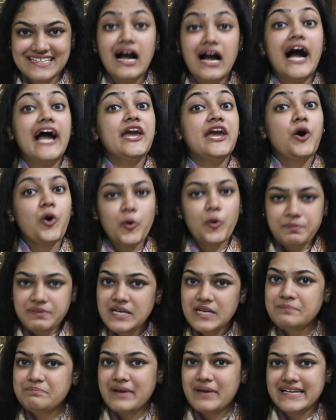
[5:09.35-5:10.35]
I open
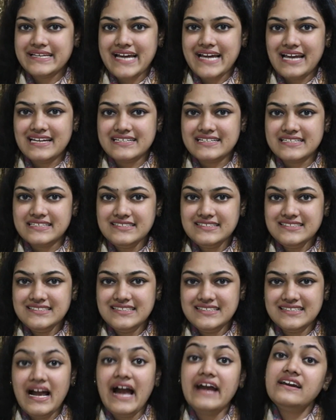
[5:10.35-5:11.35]
up my calendar
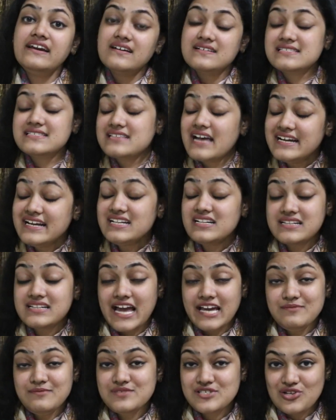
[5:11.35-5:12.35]
and assign
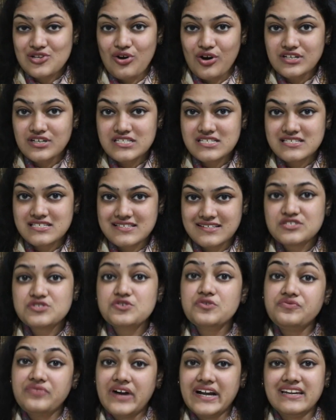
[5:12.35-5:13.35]
time slots
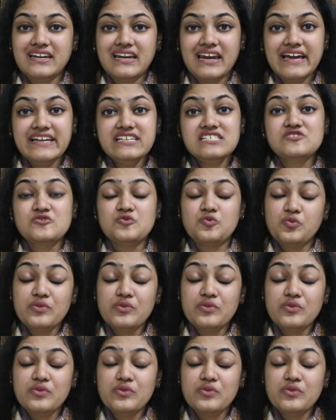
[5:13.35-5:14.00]
to finalize